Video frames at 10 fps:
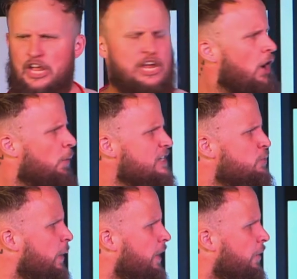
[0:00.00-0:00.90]
He always
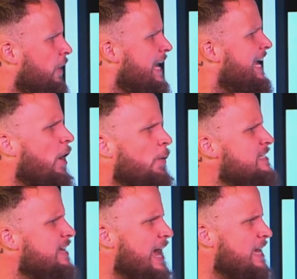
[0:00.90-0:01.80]
will. He
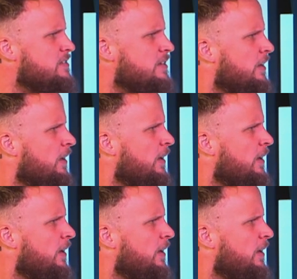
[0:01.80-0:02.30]
always has.